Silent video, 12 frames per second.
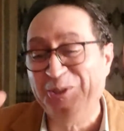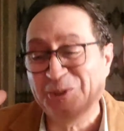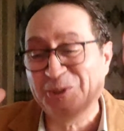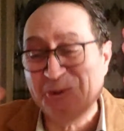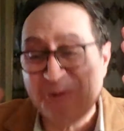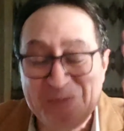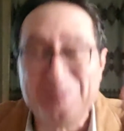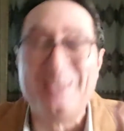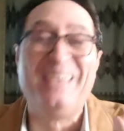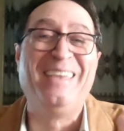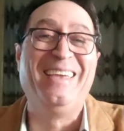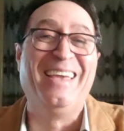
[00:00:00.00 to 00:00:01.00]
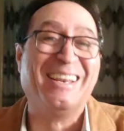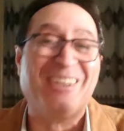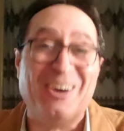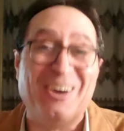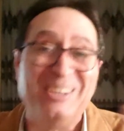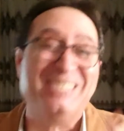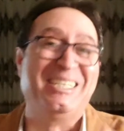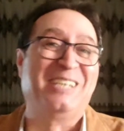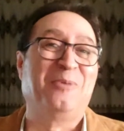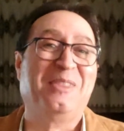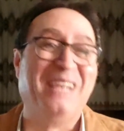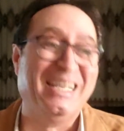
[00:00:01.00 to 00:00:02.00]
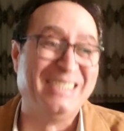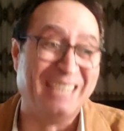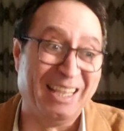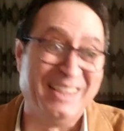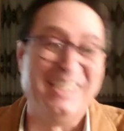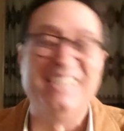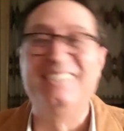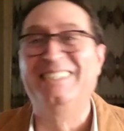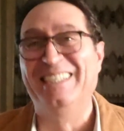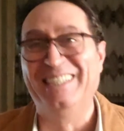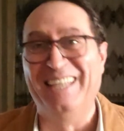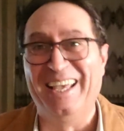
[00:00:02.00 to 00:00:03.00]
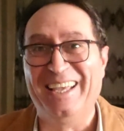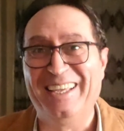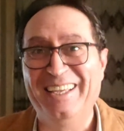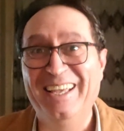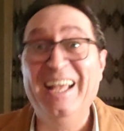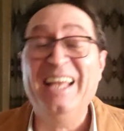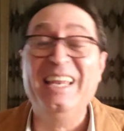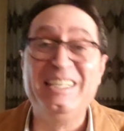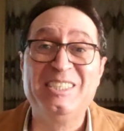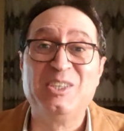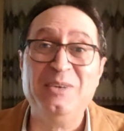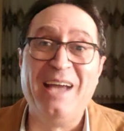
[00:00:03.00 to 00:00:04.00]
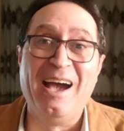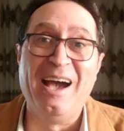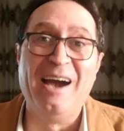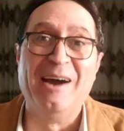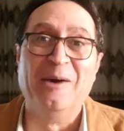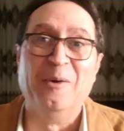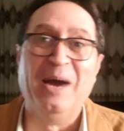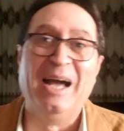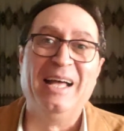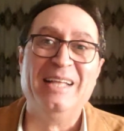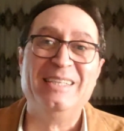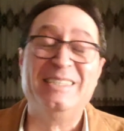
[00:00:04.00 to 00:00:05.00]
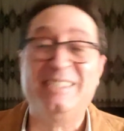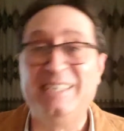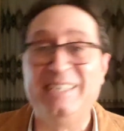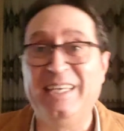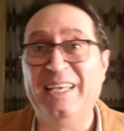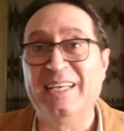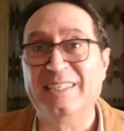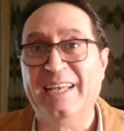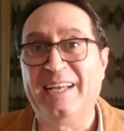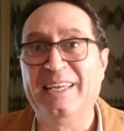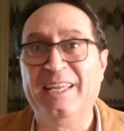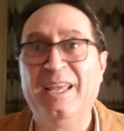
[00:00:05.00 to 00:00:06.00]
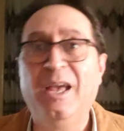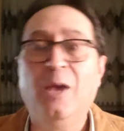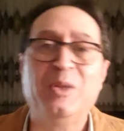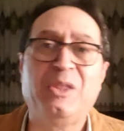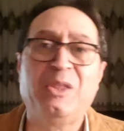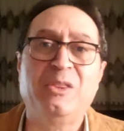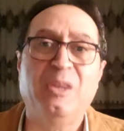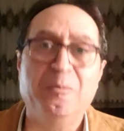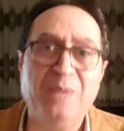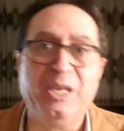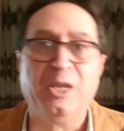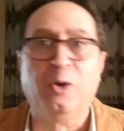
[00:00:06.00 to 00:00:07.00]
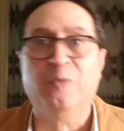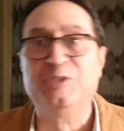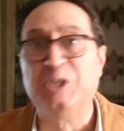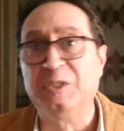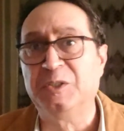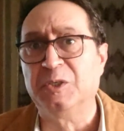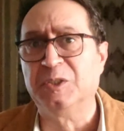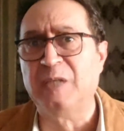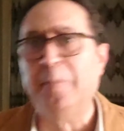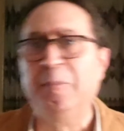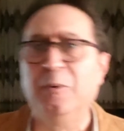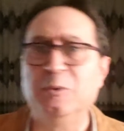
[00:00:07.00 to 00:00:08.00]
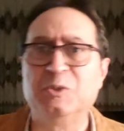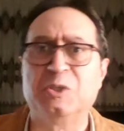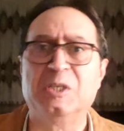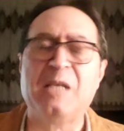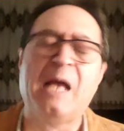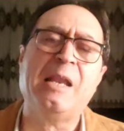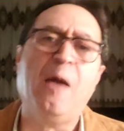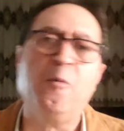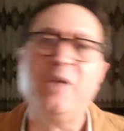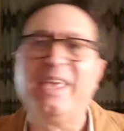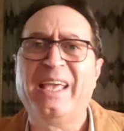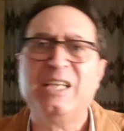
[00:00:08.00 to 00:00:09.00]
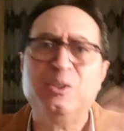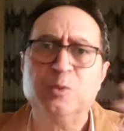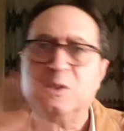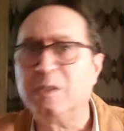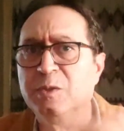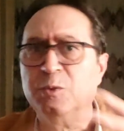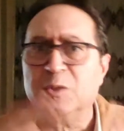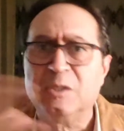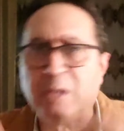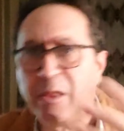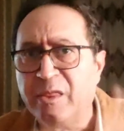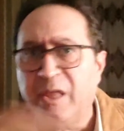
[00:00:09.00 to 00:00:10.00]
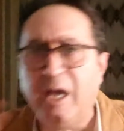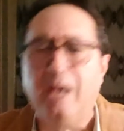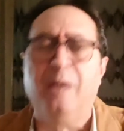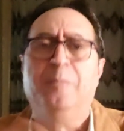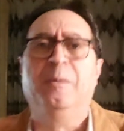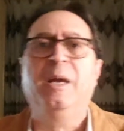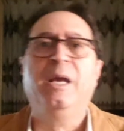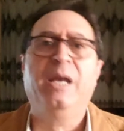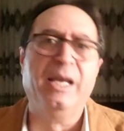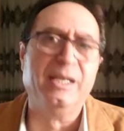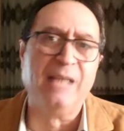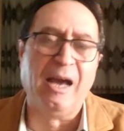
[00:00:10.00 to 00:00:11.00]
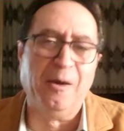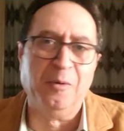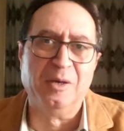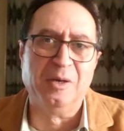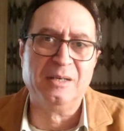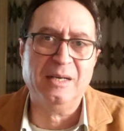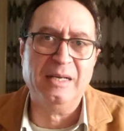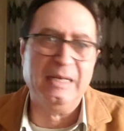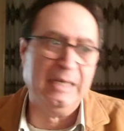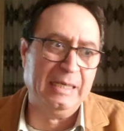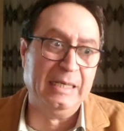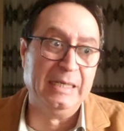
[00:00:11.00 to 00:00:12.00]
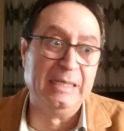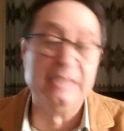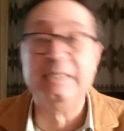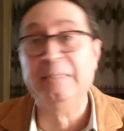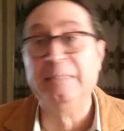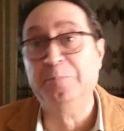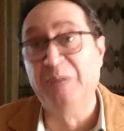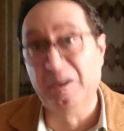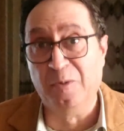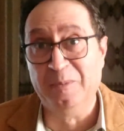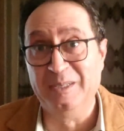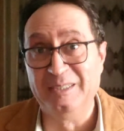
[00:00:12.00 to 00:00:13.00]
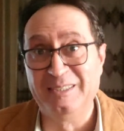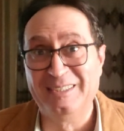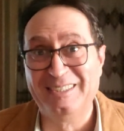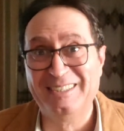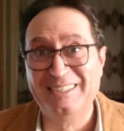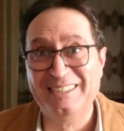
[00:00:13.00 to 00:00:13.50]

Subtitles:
to be in contact with us in this day. Let us go now and see exactly what is the meaning of gestures and postures and how we can use them in our performance.